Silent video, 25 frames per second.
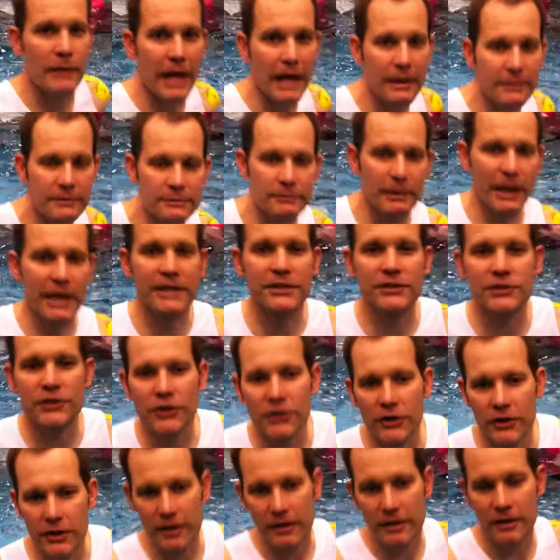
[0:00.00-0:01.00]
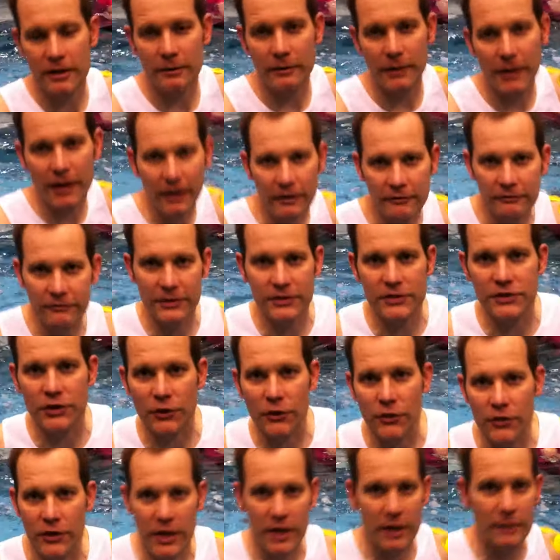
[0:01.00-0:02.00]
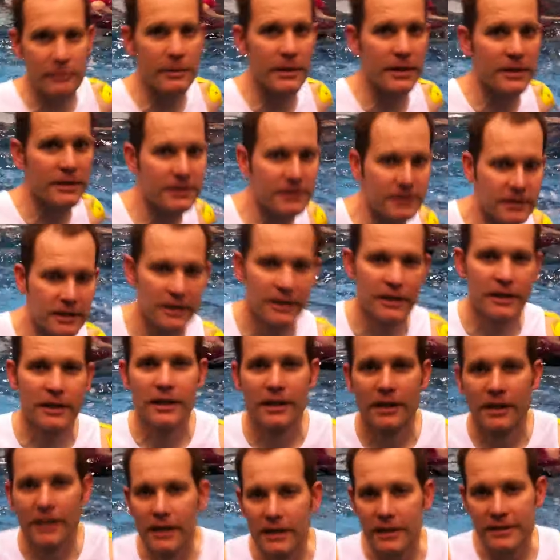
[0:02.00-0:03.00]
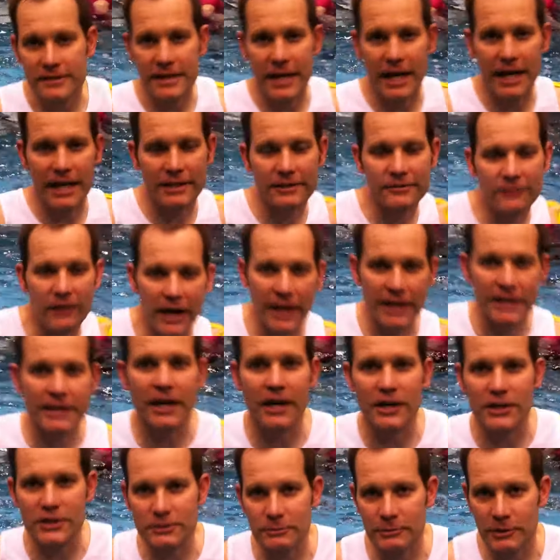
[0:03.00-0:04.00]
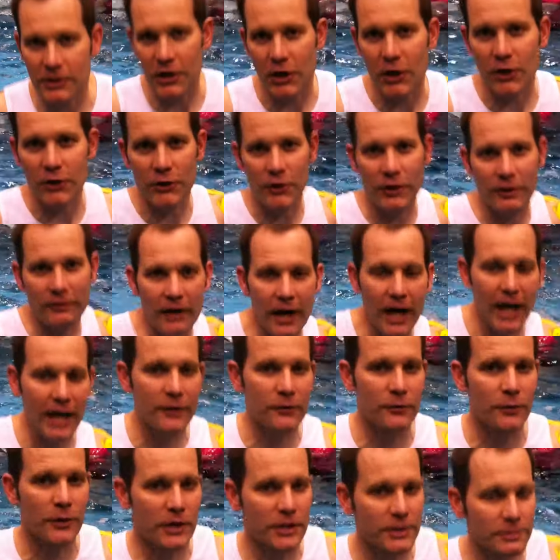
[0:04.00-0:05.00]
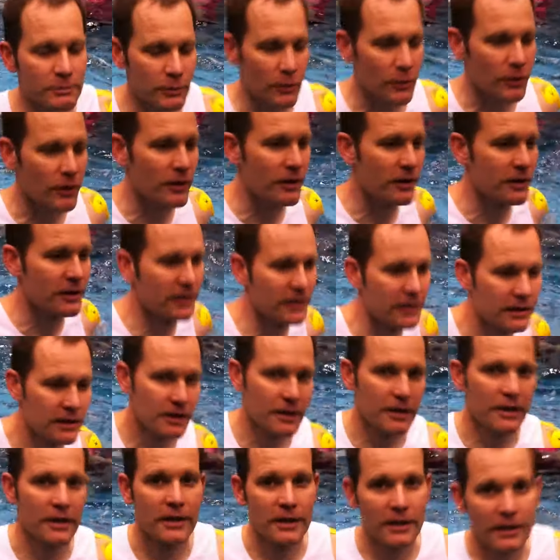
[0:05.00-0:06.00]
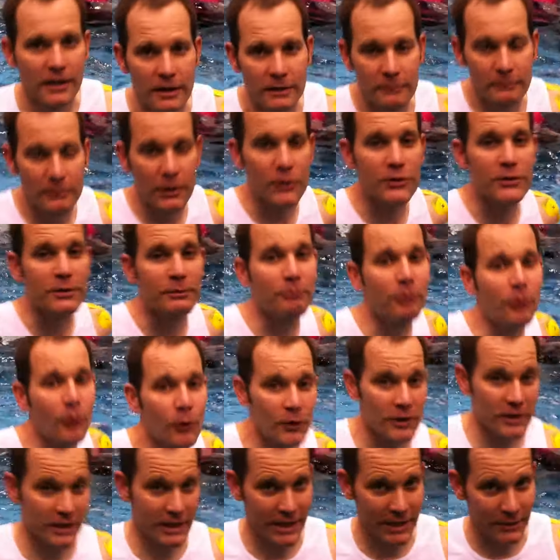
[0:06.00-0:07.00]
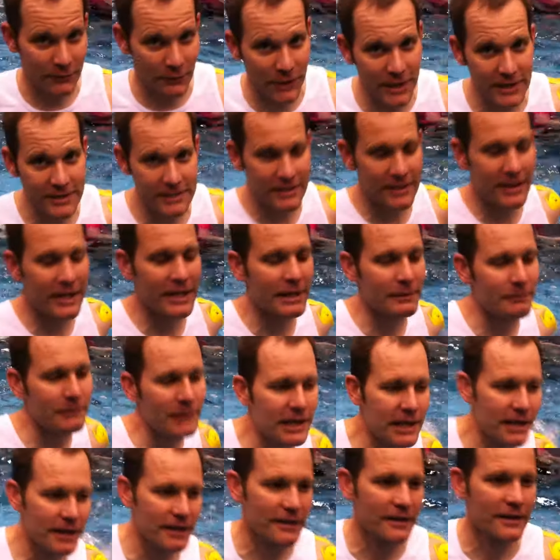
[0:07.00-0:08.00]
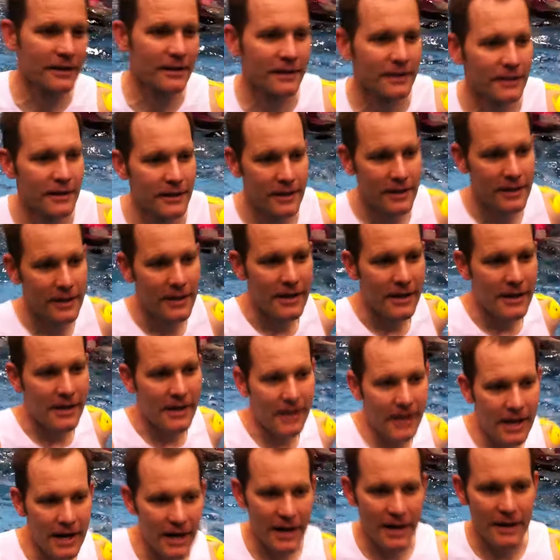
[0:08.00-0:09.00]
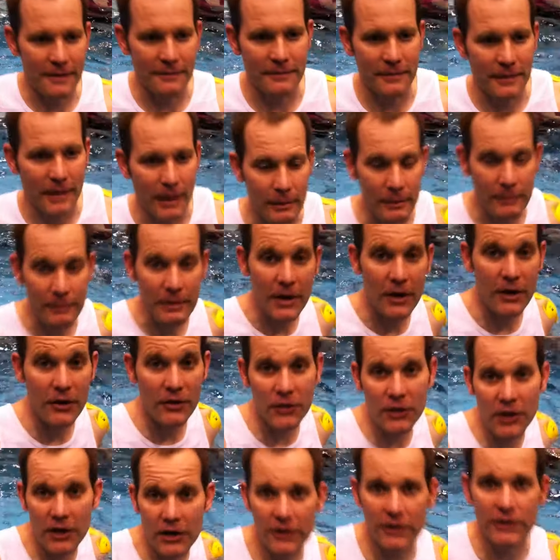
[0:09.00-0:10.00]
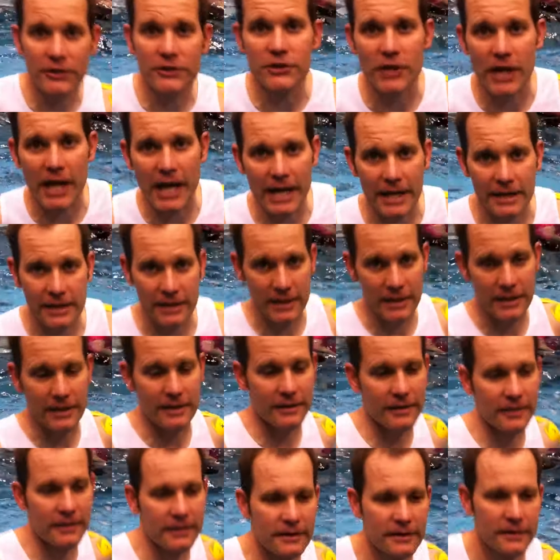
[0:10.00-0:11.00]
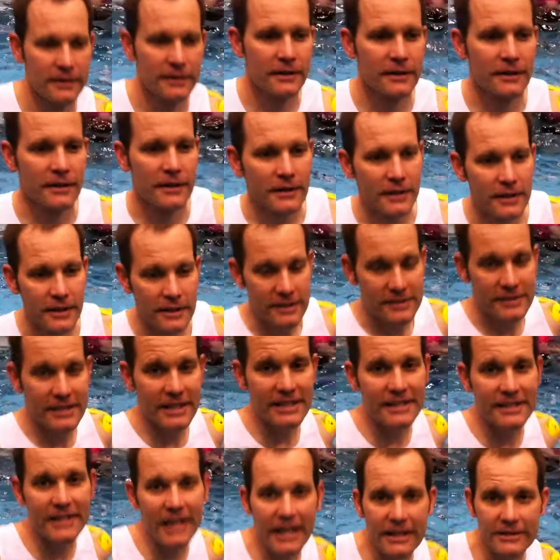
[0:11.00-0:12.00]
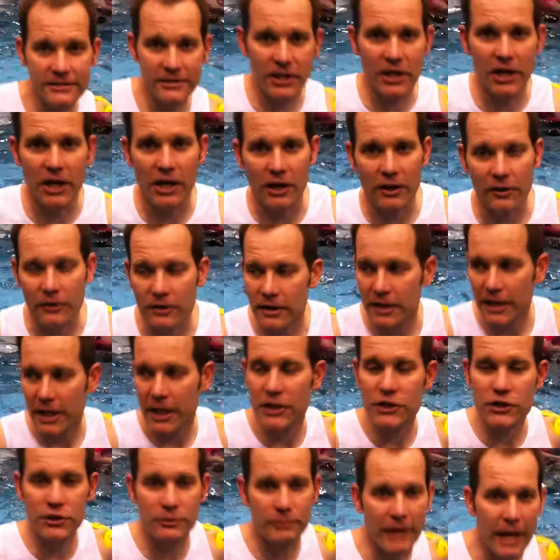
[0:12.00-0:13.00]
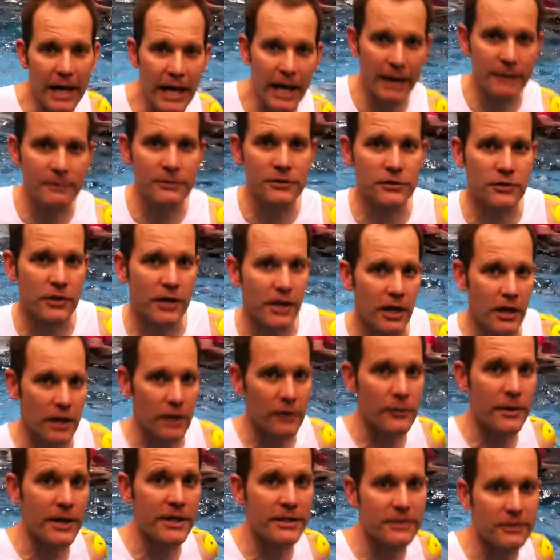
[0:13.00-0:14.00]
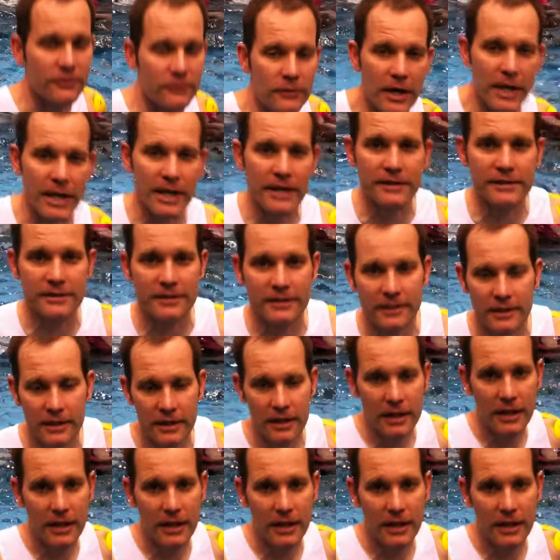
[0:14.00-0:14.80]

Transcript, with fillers: My name is Mike Studer. I'm a physical therapist, satisfied customer and owner of a HydroWorx pool. Most importantly, recently to me, uh, I'm a marathoner triathlete. Six days ago, injured my hamstring at a recent race.